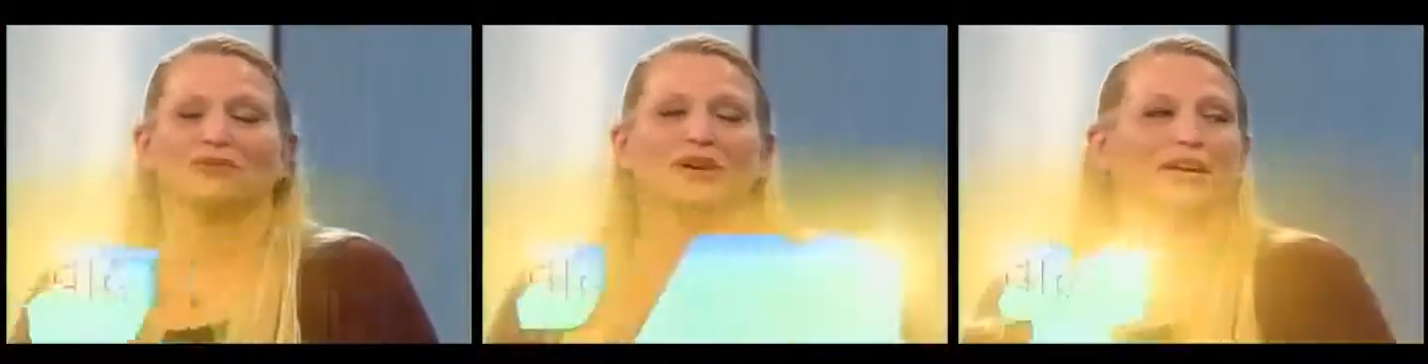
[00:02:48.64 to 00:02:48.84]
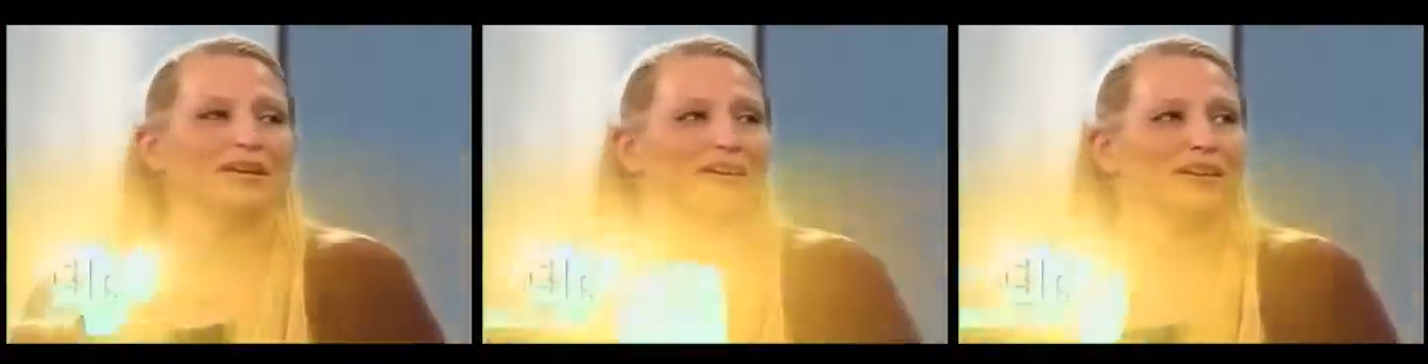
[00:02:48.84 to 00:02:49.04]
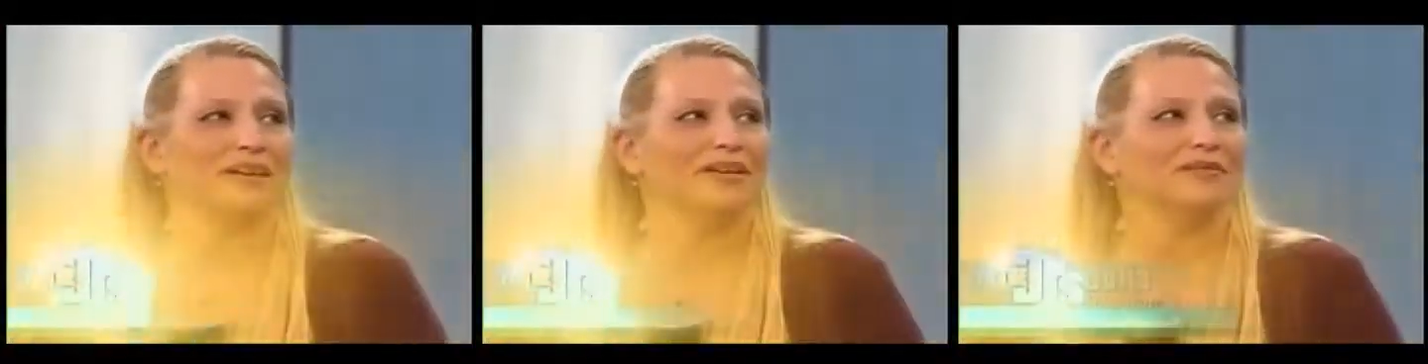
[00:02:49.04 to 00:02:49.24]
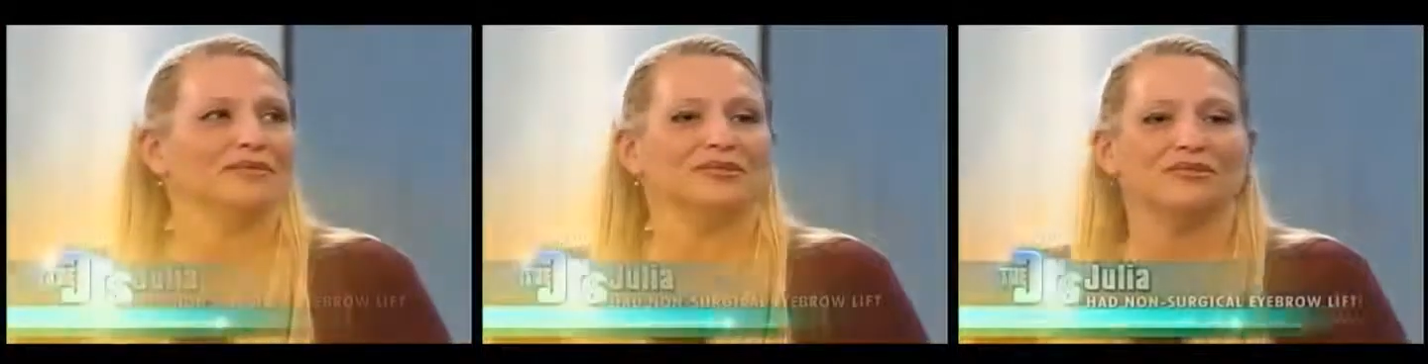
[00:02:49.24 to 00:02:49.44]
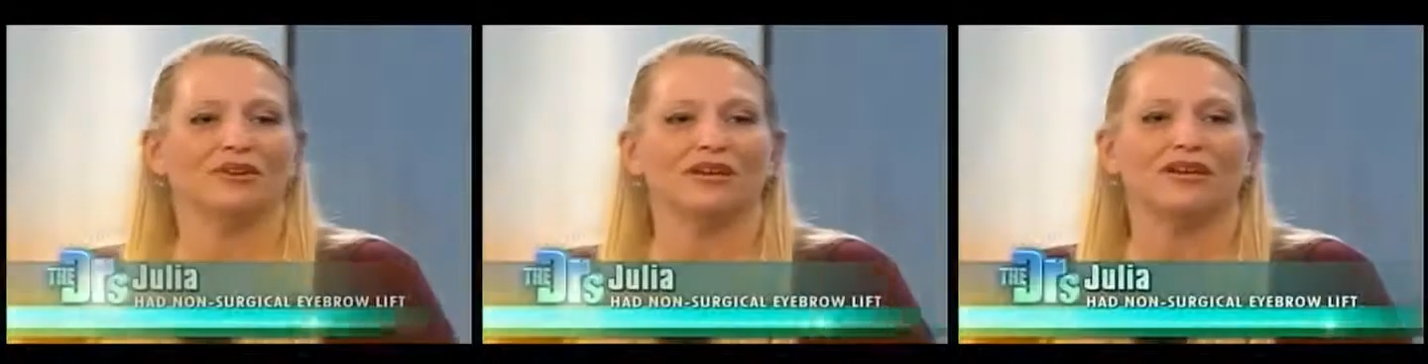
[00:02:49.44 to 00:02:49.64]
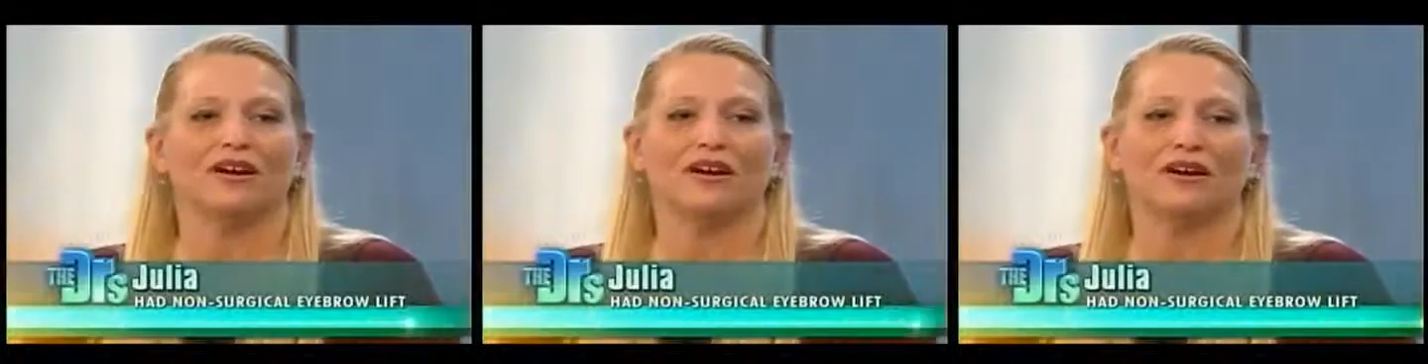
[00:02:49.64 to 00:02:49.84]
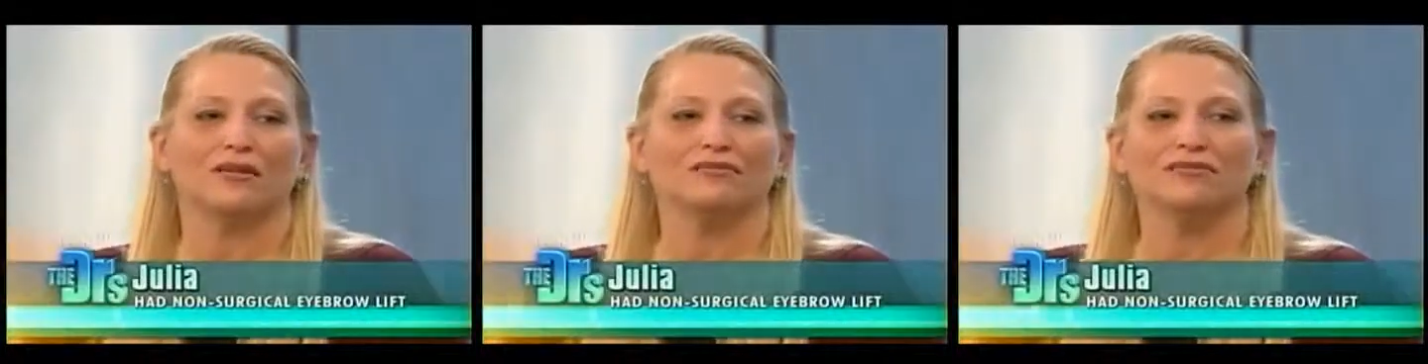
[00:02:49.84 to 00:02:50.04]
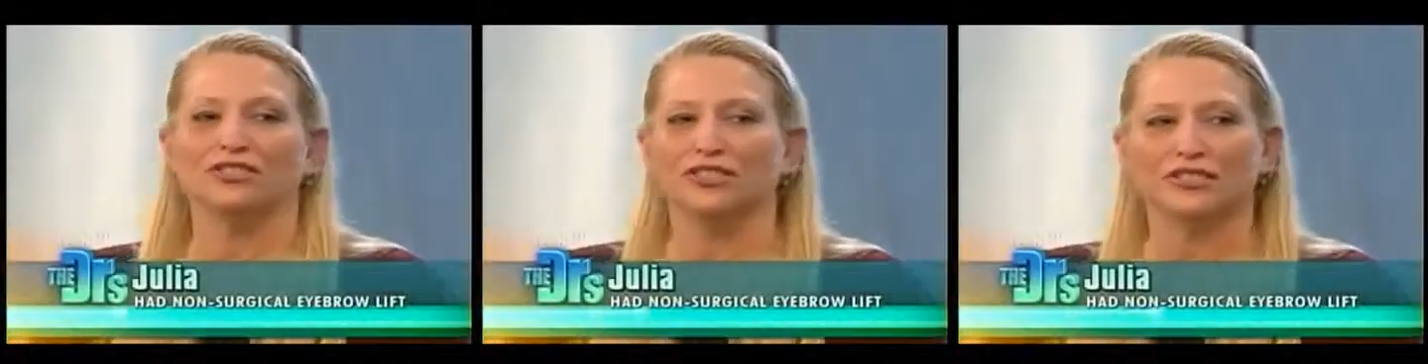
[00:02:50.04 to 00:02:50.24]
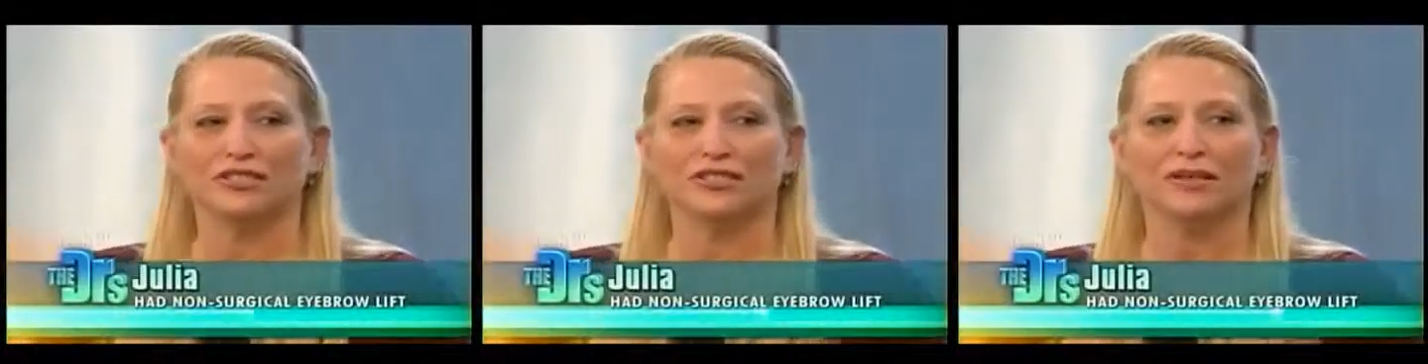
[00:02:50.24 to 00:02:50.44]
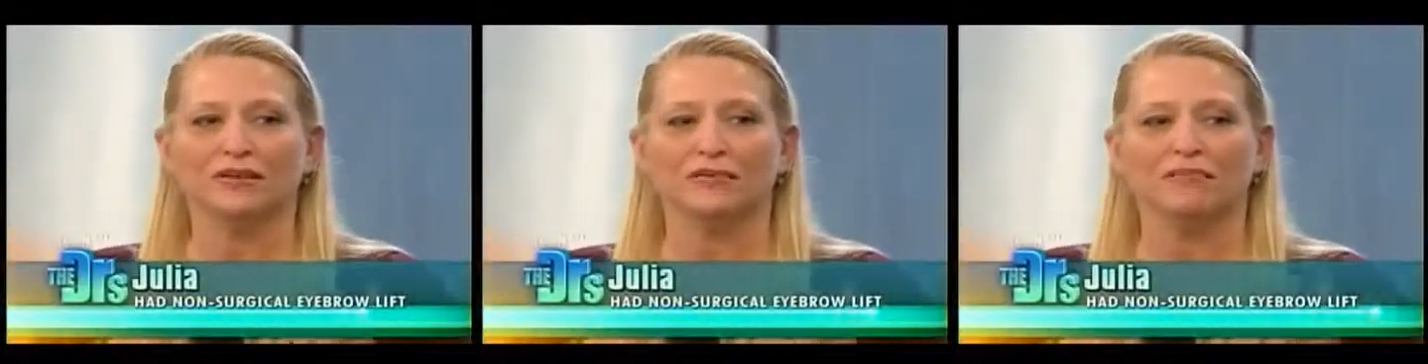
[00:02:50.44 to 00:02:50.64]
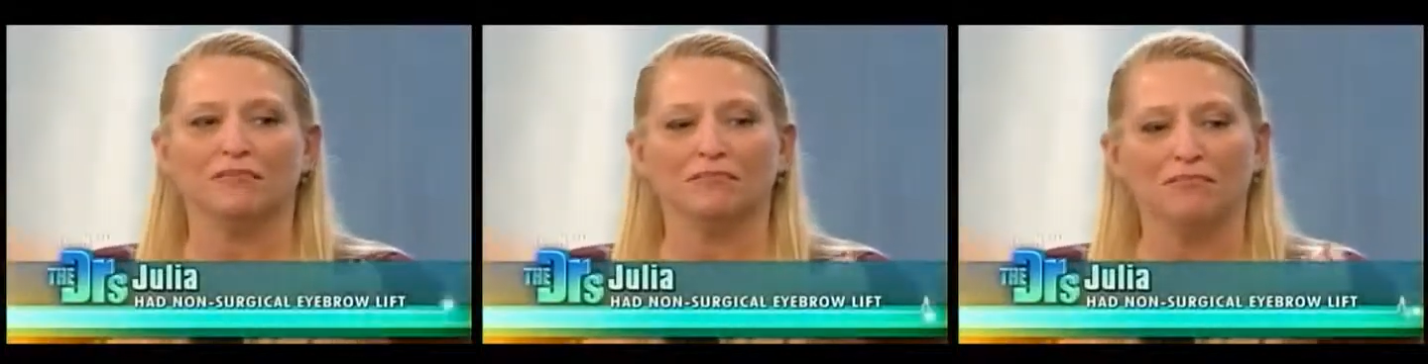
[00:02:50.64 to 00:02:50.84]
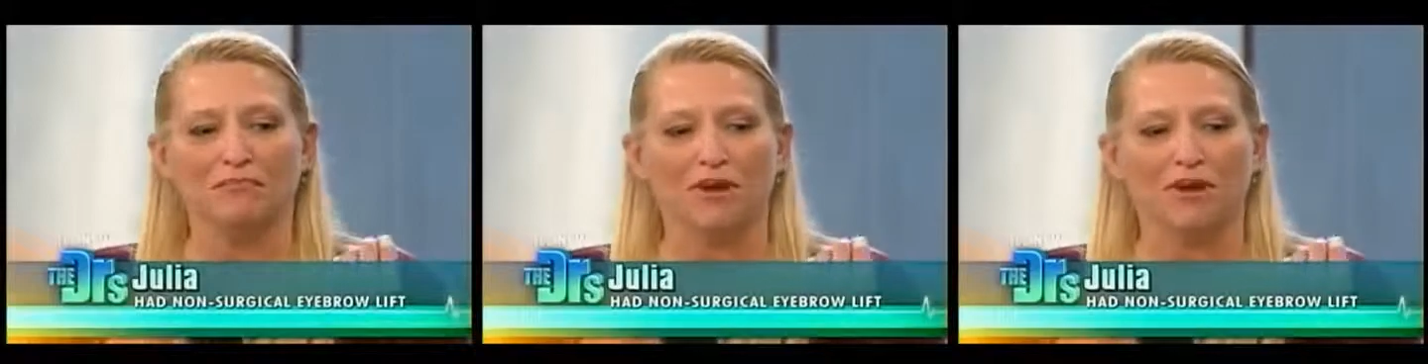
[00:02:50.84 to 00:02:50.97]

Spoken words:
great. It was great. Just some